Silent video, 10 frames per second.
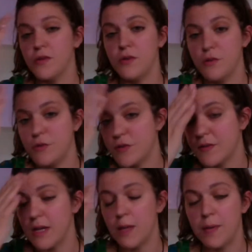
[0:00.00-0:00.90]
you just
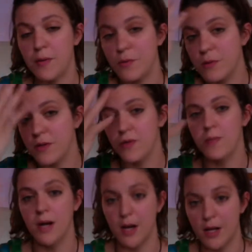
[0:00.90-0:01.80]
keep it all in your
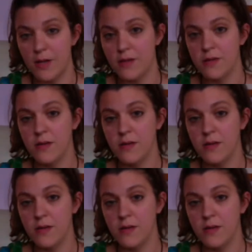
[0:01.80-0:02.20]
mind,